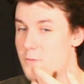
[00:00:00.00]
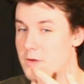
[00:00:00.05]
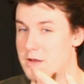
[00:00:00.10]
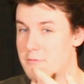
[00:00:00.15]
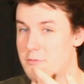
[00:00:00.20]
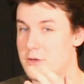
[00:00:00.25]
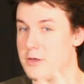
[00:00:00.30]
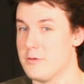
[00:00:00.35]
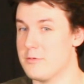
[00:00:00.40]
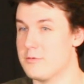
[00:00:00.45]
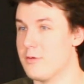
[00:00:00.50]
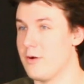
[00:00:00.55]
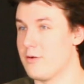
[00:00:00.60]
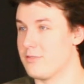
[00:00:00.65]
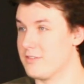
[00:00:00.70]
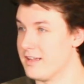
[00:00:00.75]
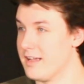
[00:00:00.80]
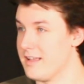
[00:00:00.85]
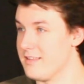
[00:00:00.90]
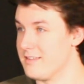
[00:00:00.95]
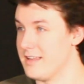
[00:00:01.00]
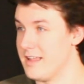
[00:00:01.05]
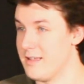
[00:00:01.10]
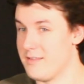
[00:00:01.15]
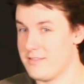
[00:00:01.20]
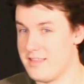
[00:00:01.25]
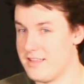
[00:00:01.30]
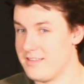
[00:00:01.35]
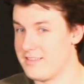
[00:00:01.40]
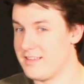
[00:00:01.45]
whenever the new Doctor gets
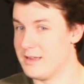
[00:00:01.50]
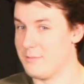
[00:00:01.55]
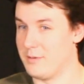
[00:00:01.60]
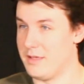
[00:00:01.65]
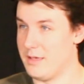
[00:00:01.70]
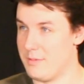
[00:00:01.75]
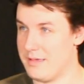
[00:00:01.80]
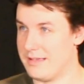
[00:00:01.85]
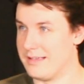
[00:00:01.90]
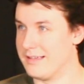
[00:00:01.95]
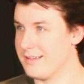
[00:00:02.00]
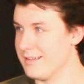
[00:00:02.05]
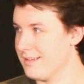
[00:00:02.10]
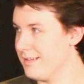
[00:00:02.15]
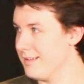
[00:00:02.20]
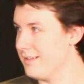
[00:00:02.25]
announced, that's going to be a big.